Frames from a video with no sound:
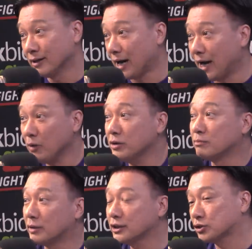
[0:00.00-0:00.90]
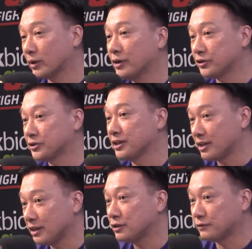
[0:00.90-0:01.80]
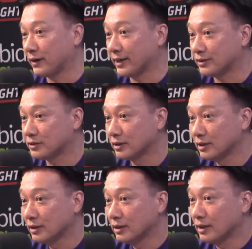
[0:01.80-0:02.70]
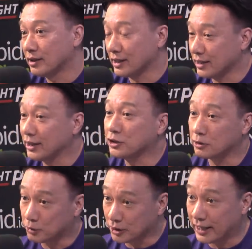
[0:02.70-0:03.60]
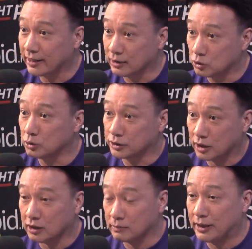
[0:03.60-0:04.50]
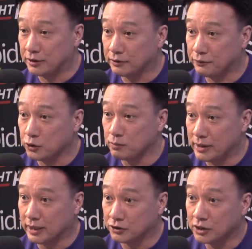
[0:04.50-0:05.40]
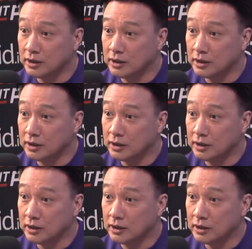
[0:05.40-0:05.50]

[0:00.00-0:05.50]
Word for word: I would much rather see these fights then Edgar Berlanga, who we'll talk about in a few minutes.